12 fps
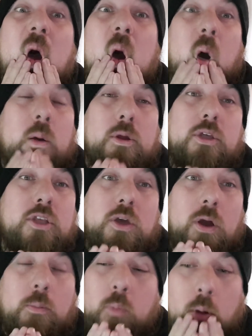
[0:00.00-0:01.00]
gonna
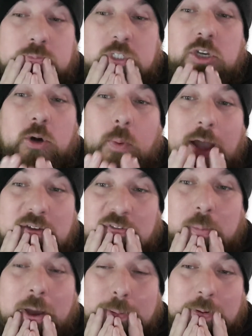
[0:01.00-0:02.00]
do. I'm still waiting
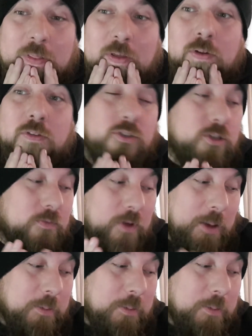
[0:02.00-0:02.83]
for payment on that other stuff.